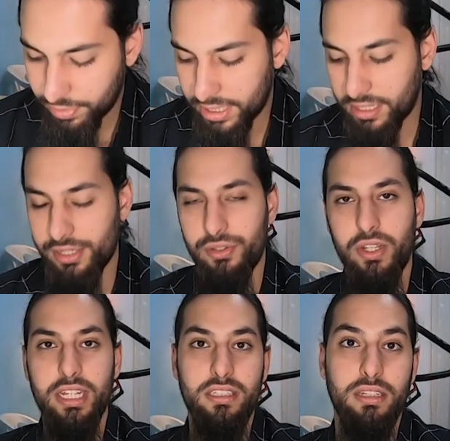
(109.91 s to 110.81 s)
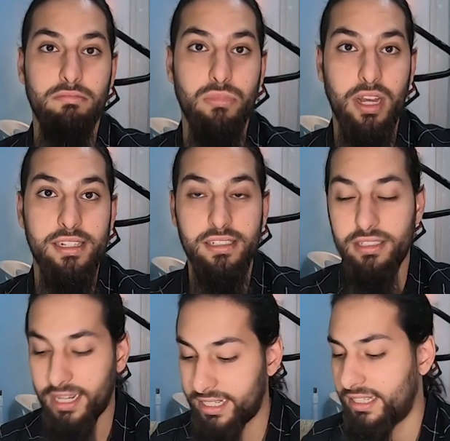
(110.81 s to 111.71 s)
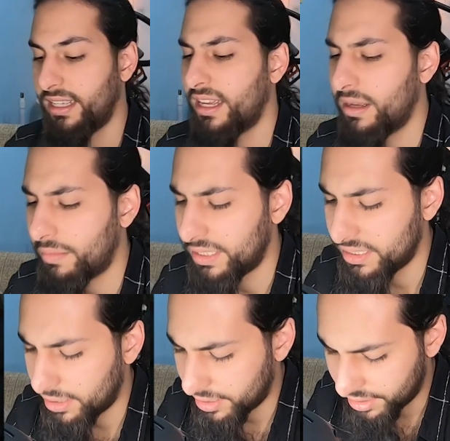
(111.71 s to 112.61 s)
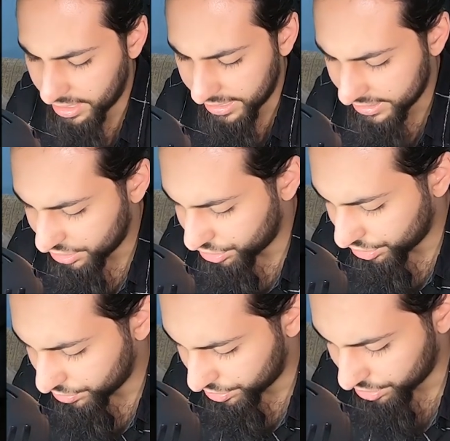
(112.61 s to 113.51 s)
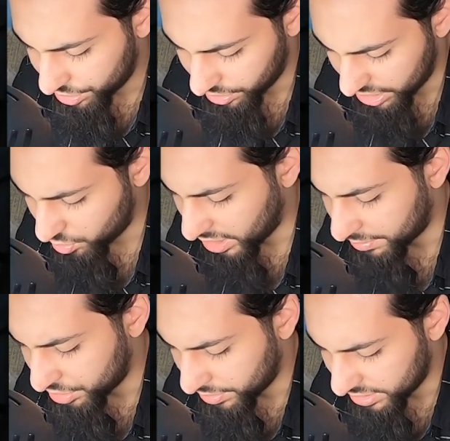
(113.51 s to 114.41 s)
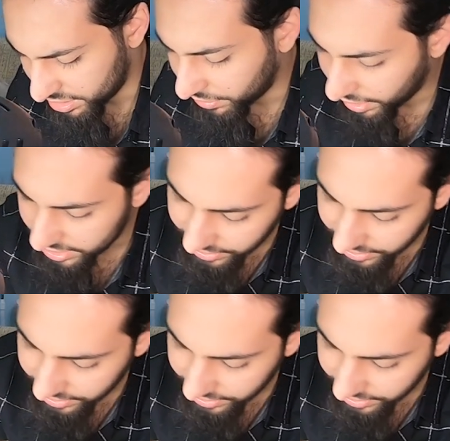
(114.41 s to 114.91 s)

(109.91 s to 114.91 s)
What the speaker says: really nice to get them nice and tidy, but these colors are not easy to use, so that's why I'm doing this as